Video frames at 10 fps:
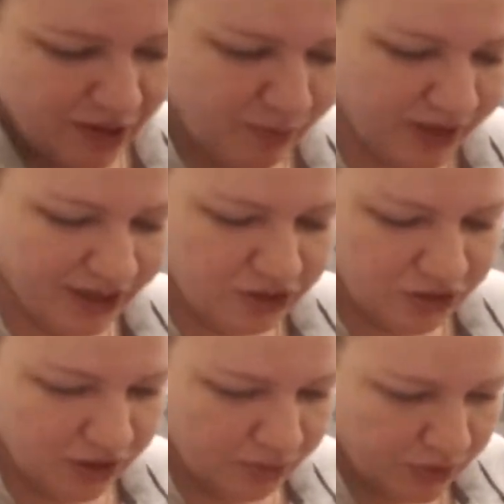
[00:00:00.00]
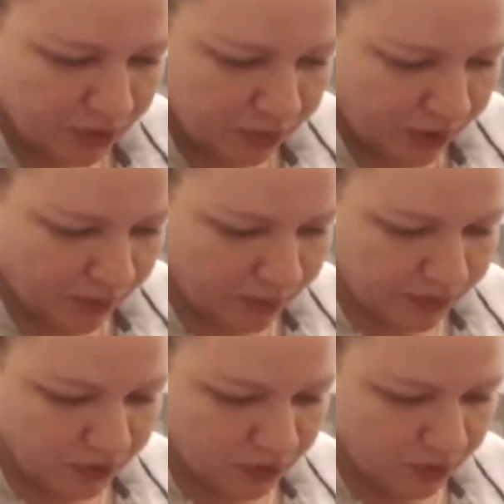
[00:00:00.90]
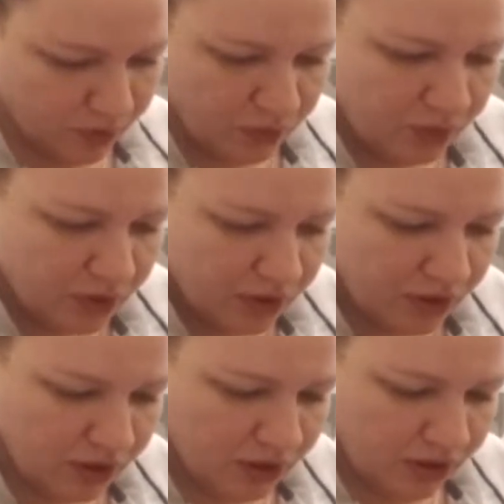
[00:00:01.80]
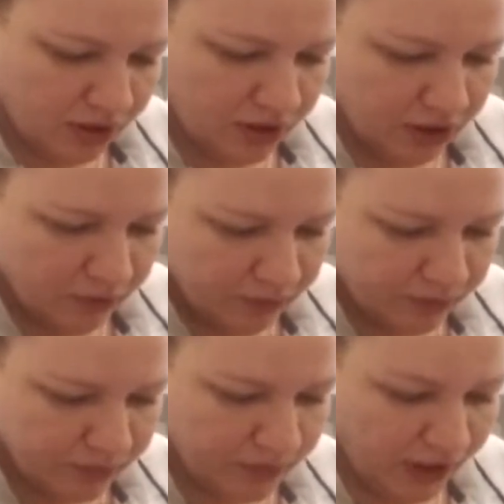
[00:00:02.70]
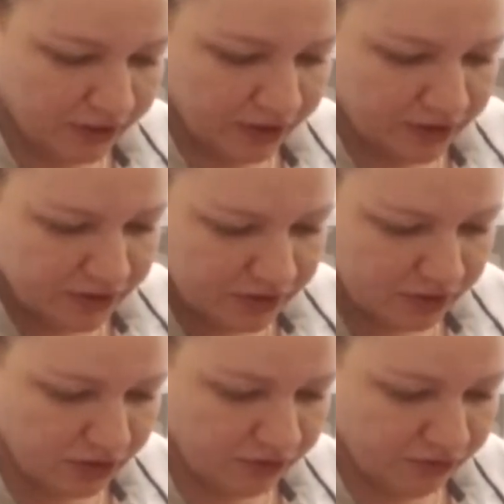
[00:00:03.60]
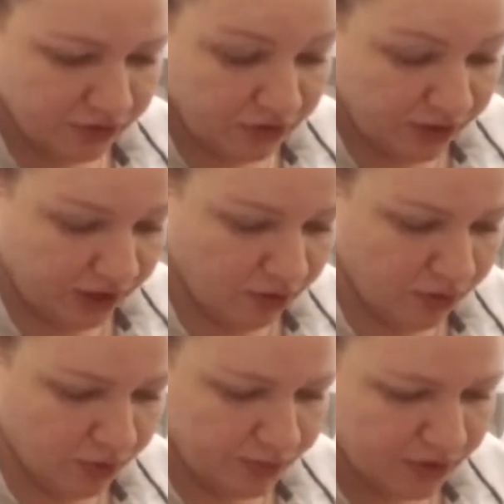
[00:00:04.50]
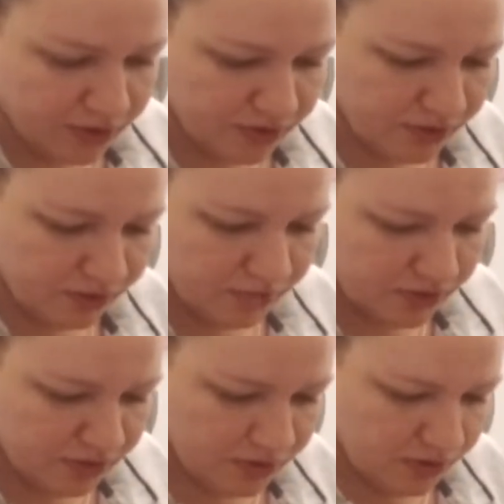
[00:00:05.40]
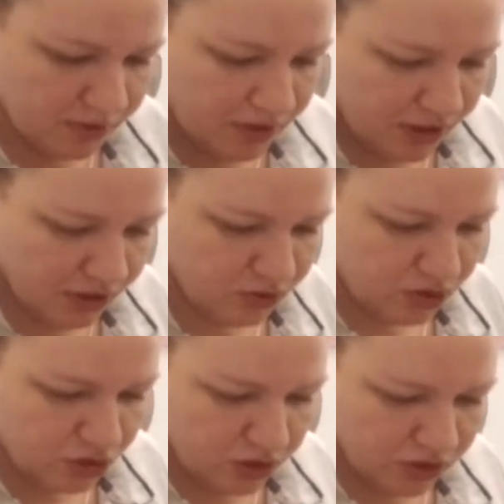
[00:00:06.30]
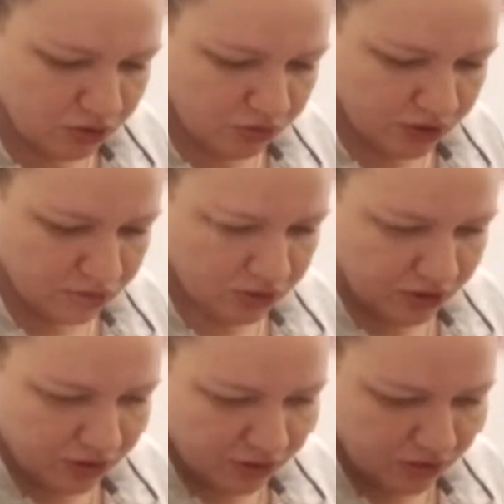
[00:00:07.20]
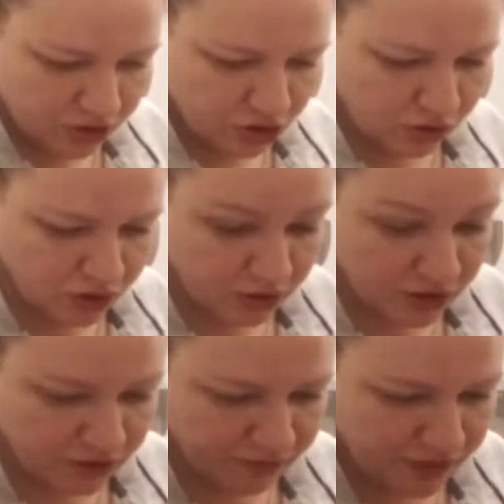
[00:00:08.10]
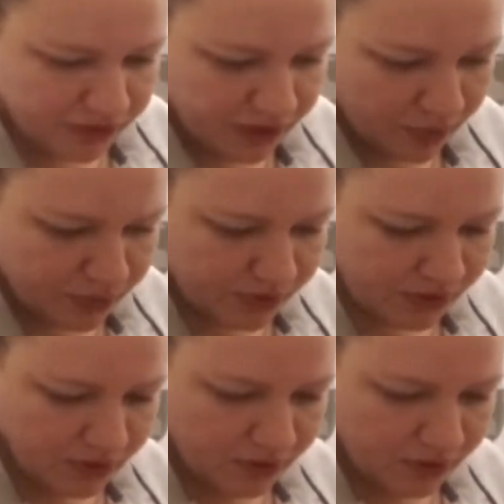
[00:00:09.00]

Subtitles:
But actually, I'm going to probably go and let this cook for another hour because I was just trying to rush along showing you the different steps.